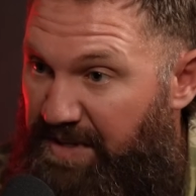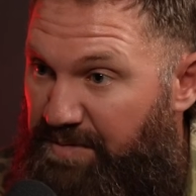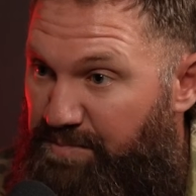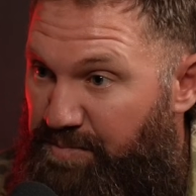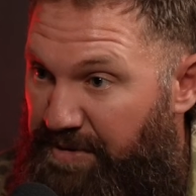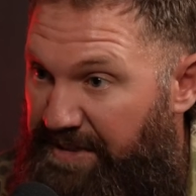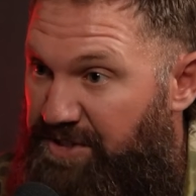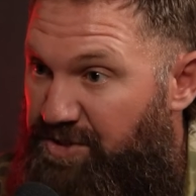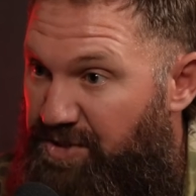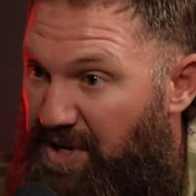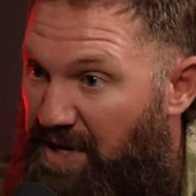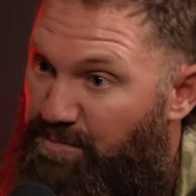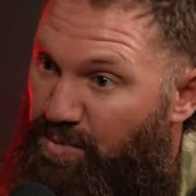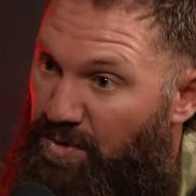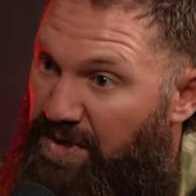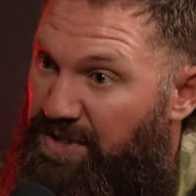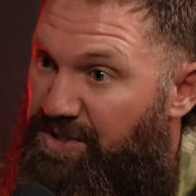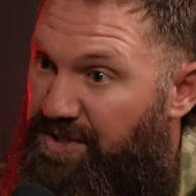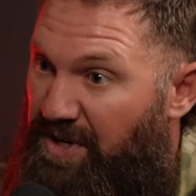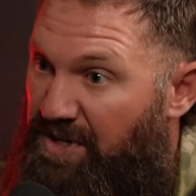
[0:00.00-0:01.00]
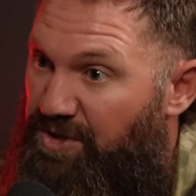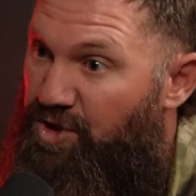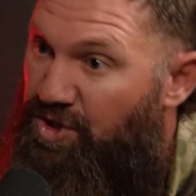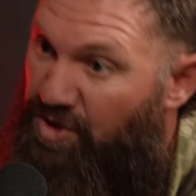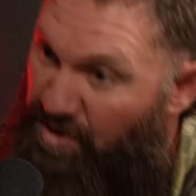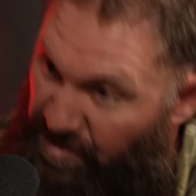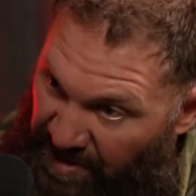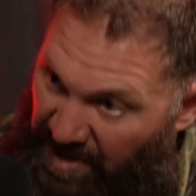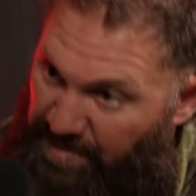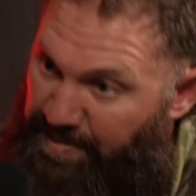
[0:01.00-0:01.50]
police checkpoint started
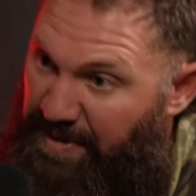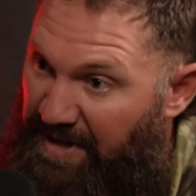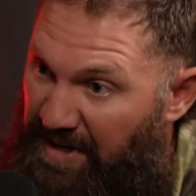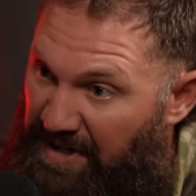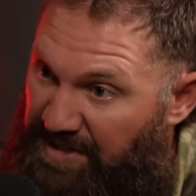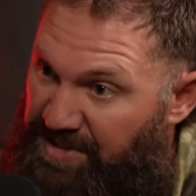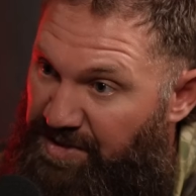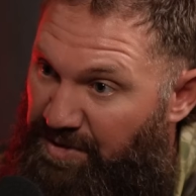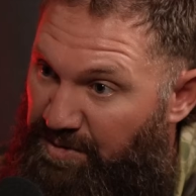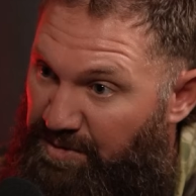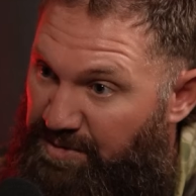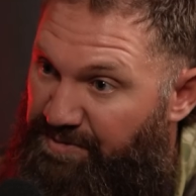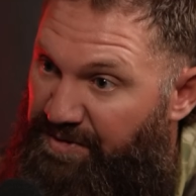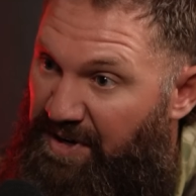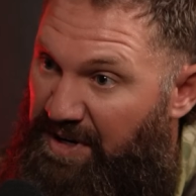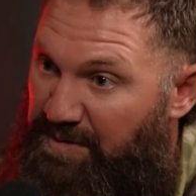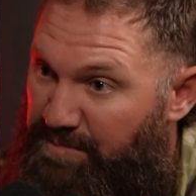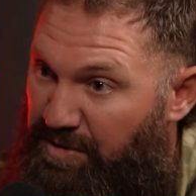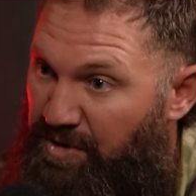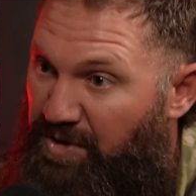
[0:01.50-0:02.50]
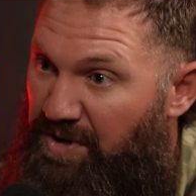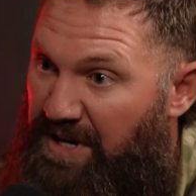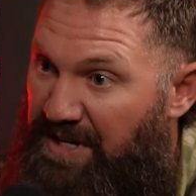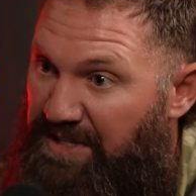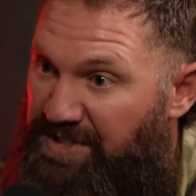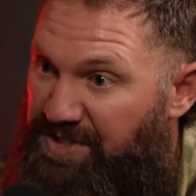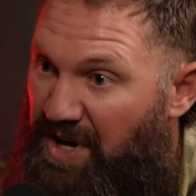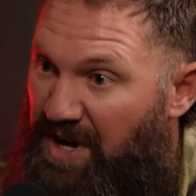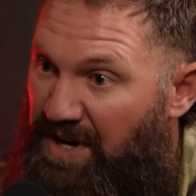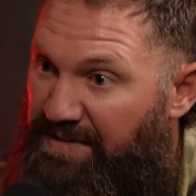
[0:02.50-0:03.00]
shooting up at us and almost freaking blew our
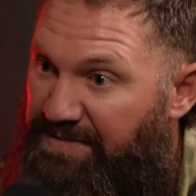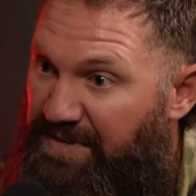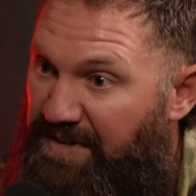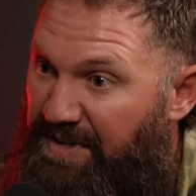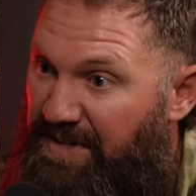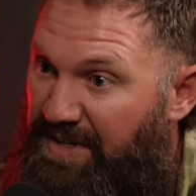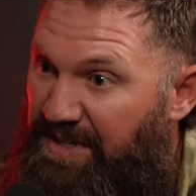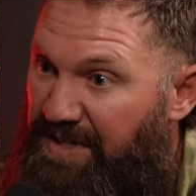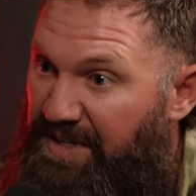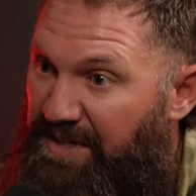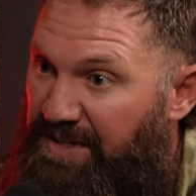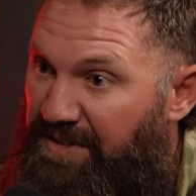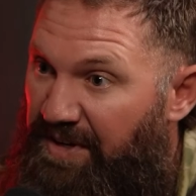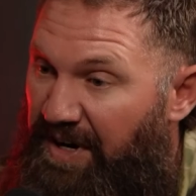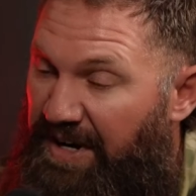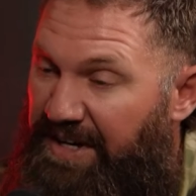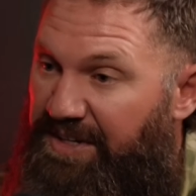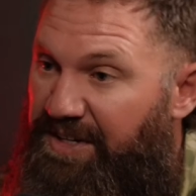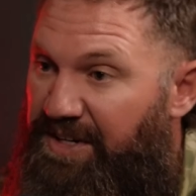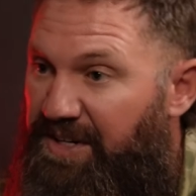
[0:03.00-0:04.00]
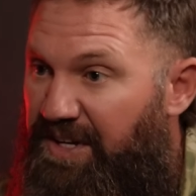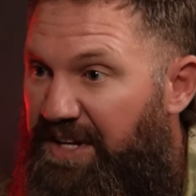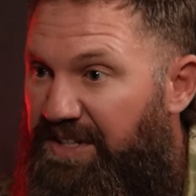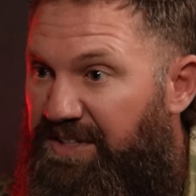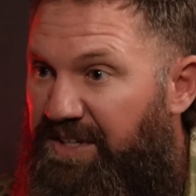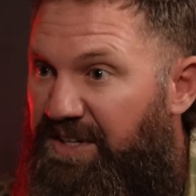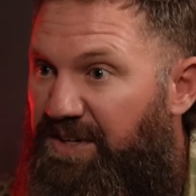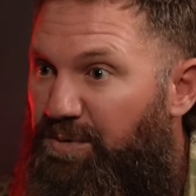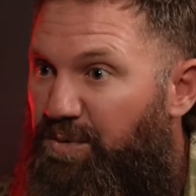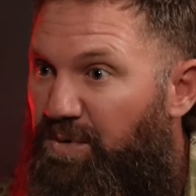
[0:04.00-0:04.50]
heads off, right? And you're like,
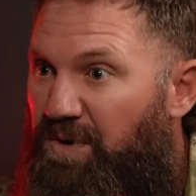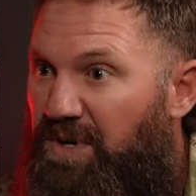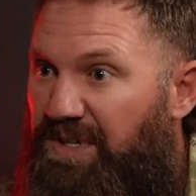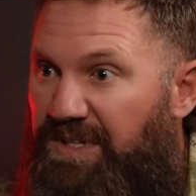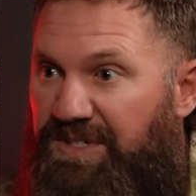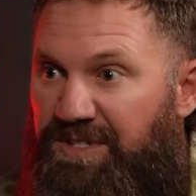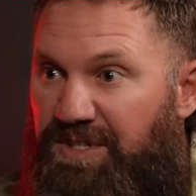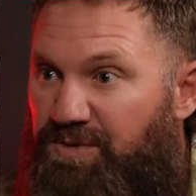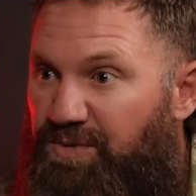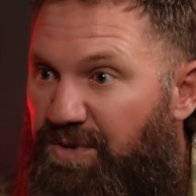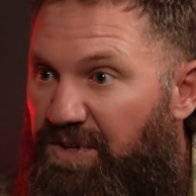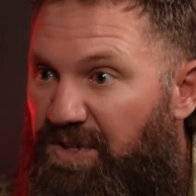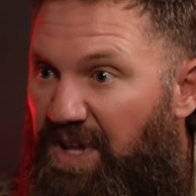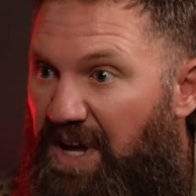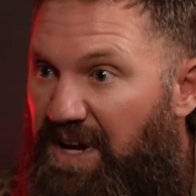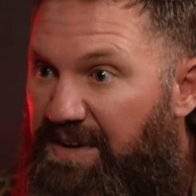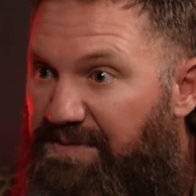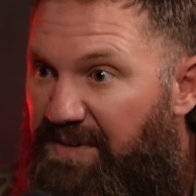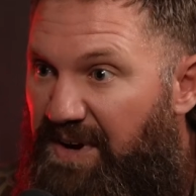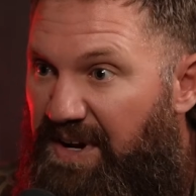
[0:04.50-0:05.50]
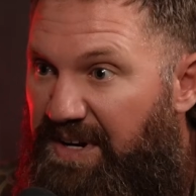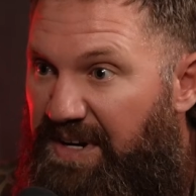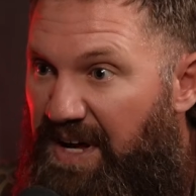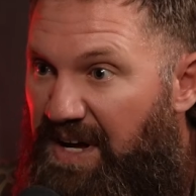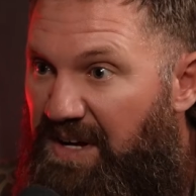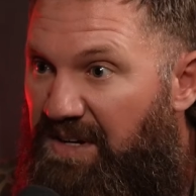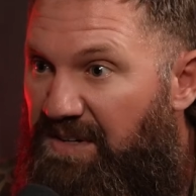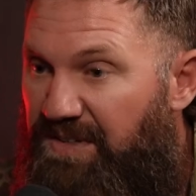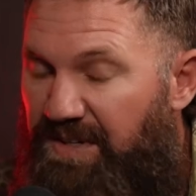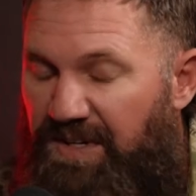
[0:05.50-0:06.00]
dude, what is this real life right
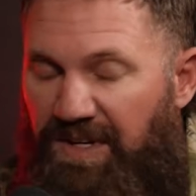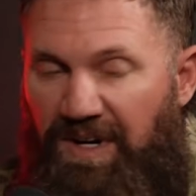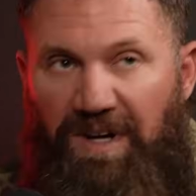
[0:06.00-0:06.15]
now? You